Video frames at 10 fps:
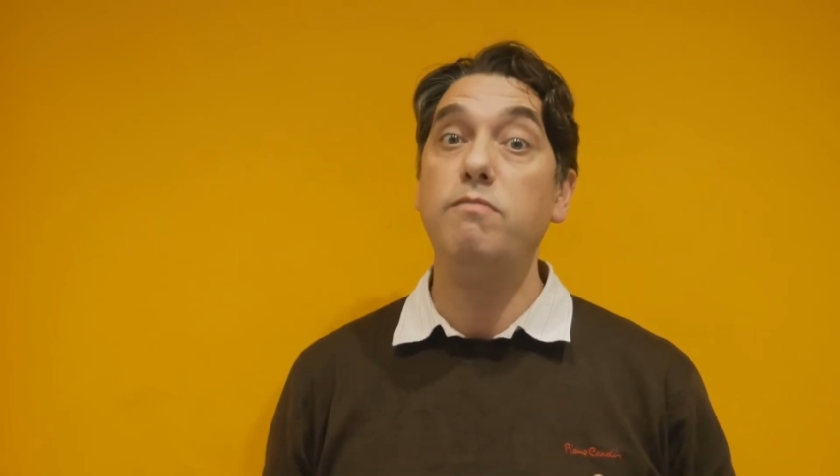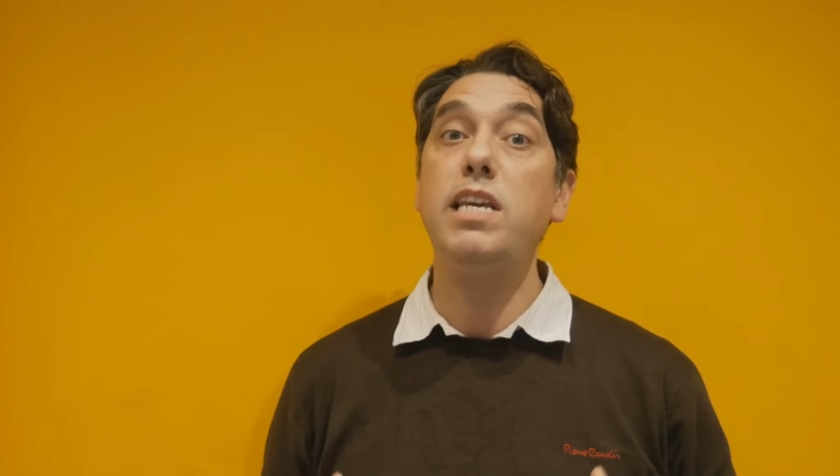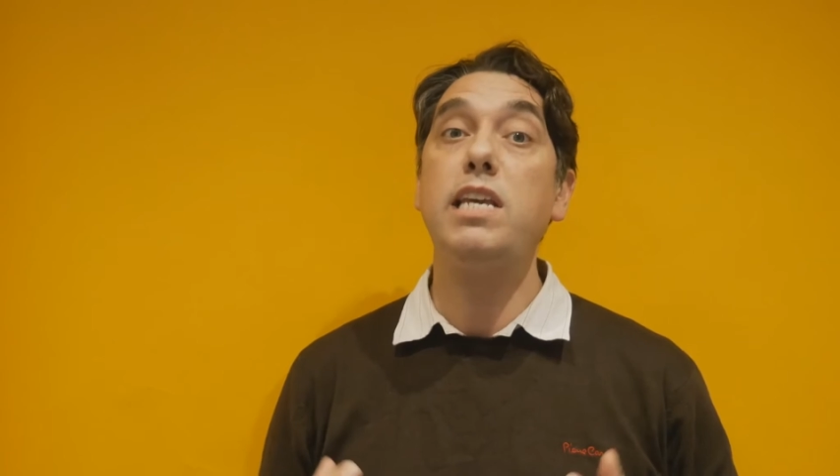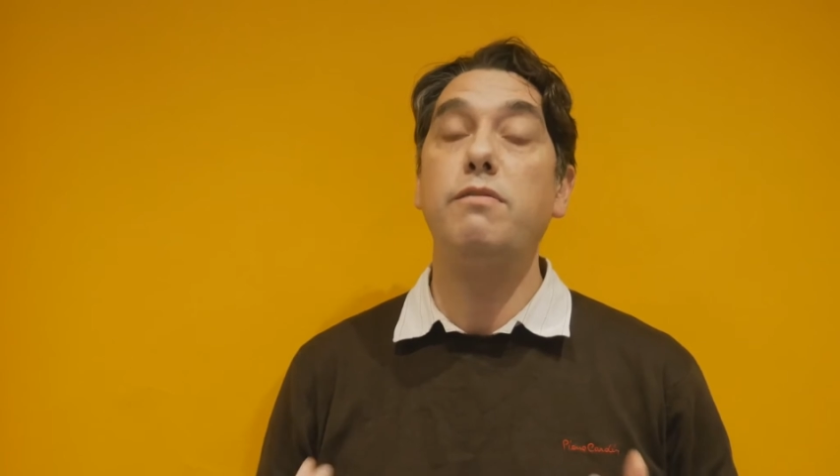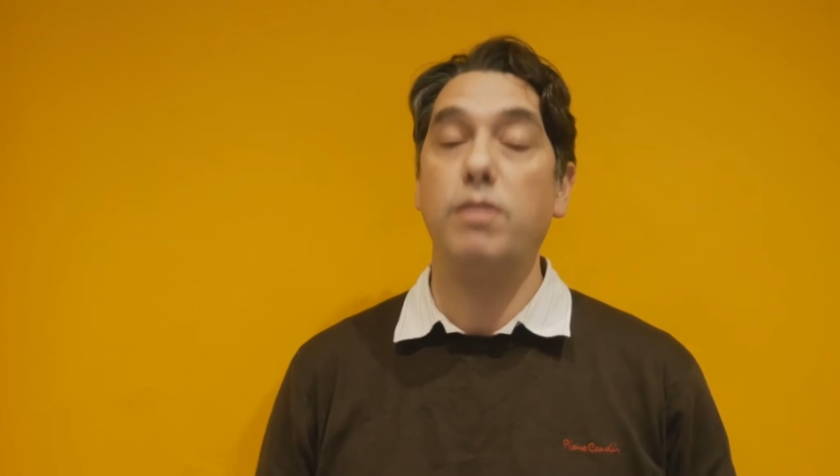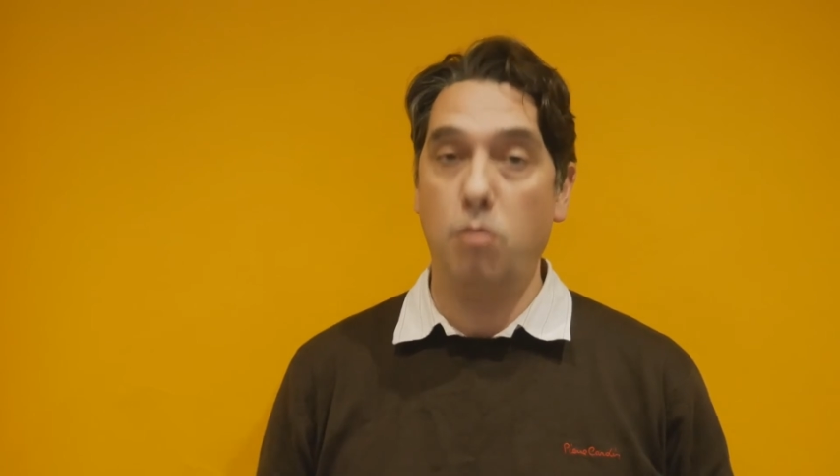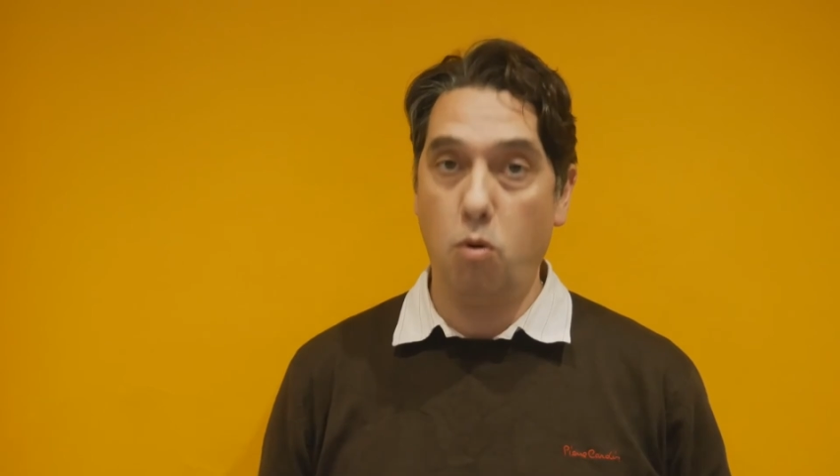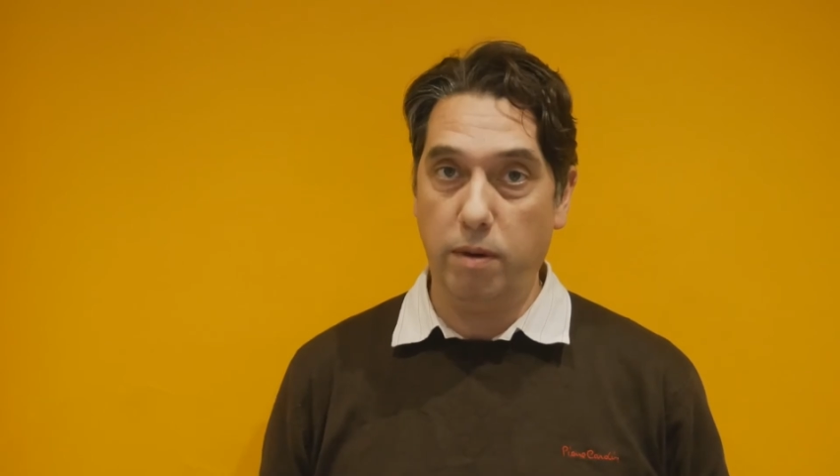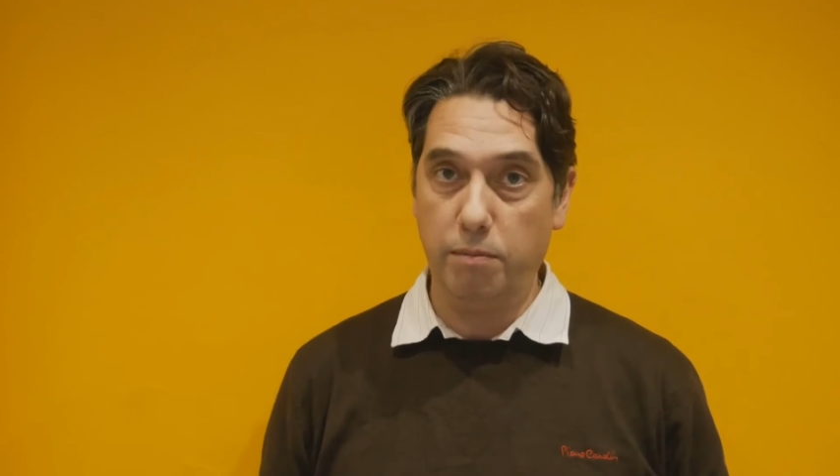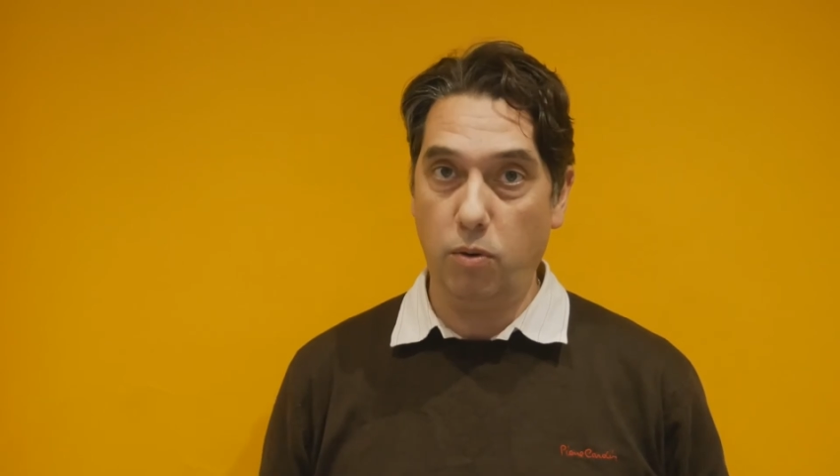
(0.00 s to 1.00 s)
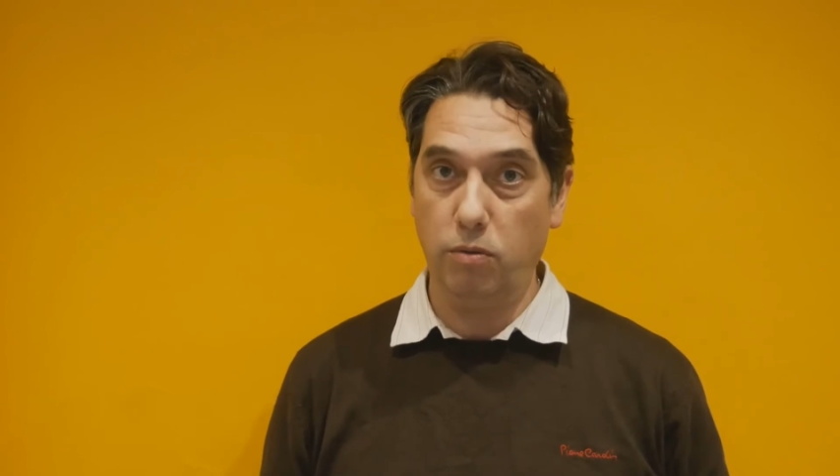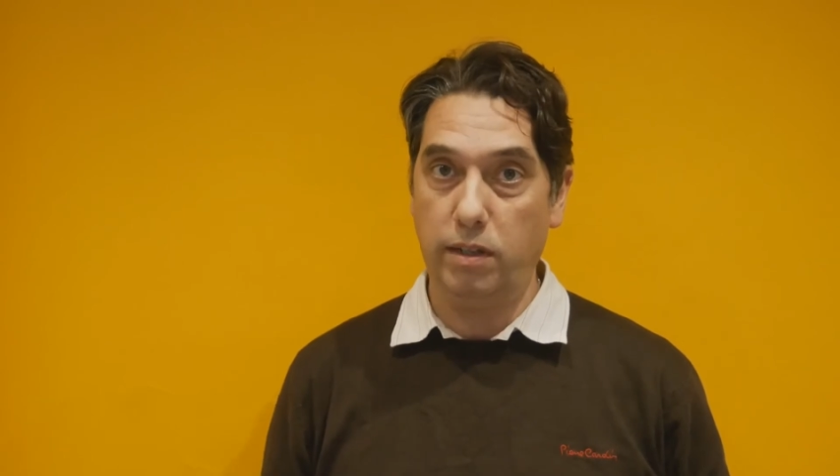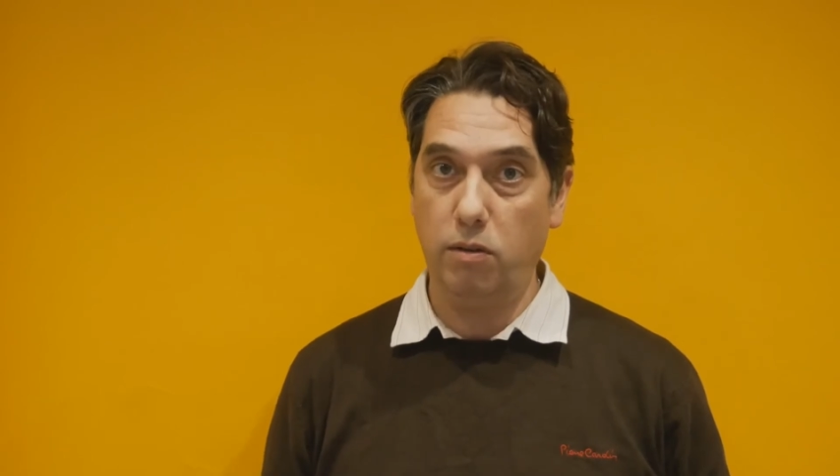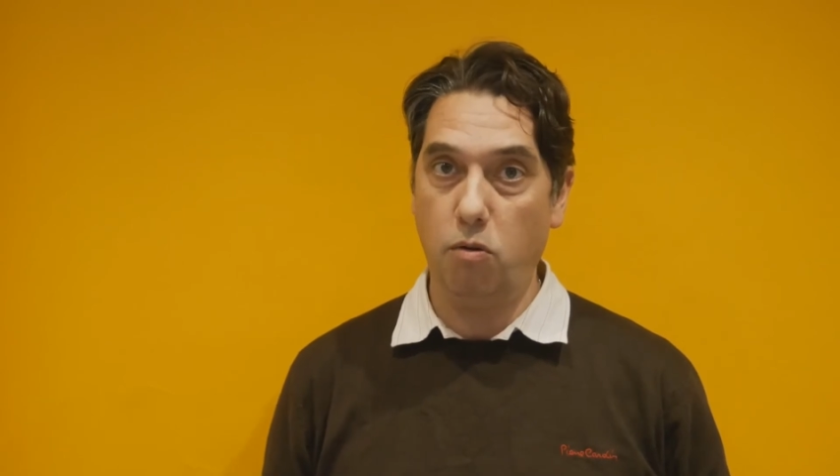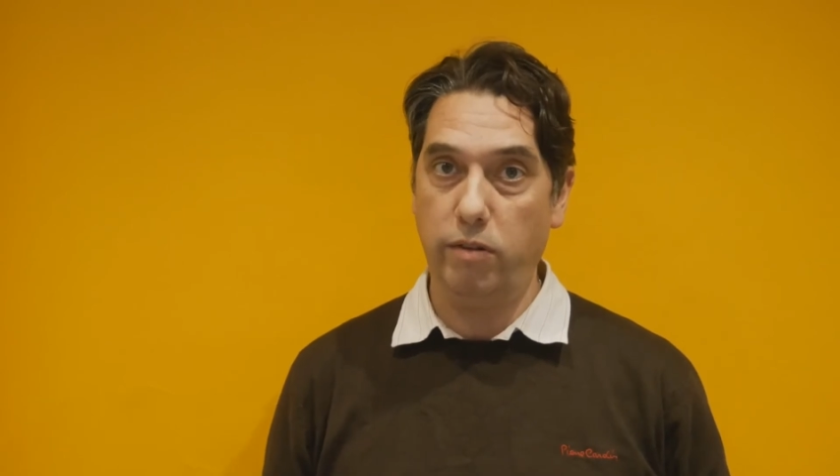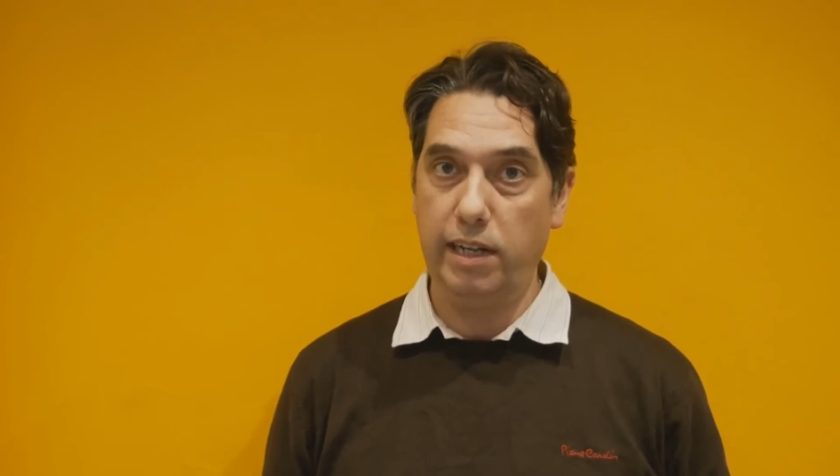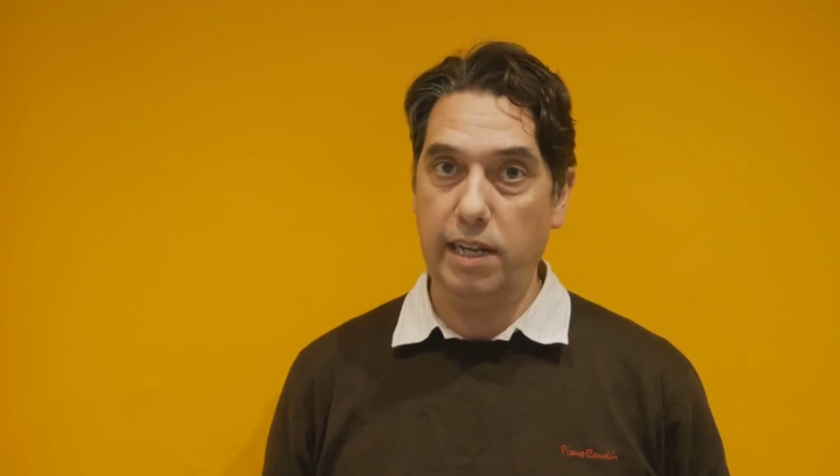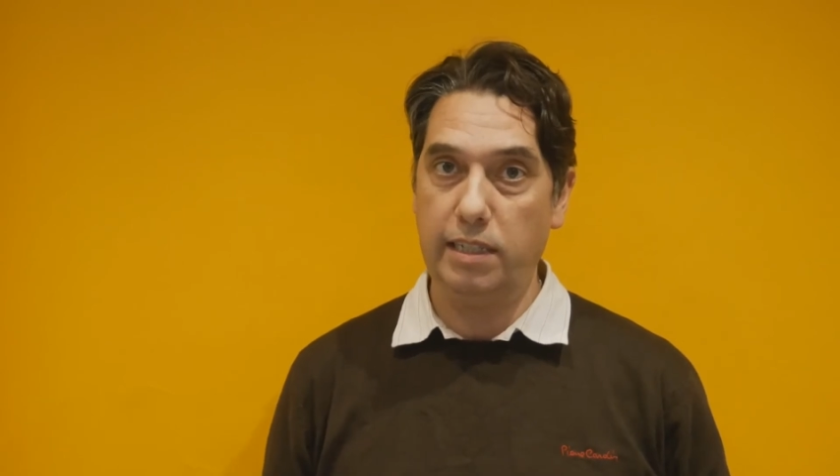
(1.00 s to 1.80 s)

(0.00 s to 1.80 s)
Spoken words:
even more important than it already